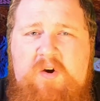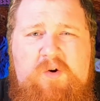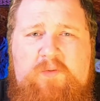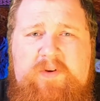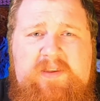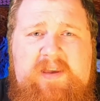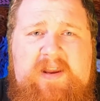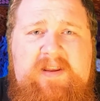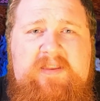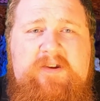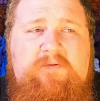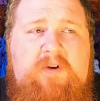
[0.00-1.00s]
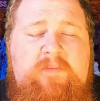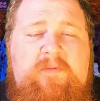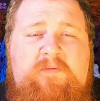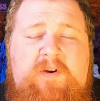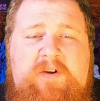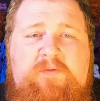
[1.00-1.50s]
or really anything
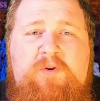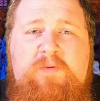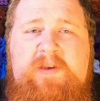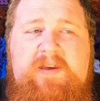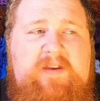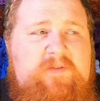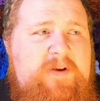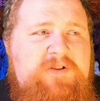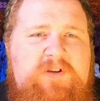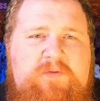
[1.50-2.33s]
running Ruby, especially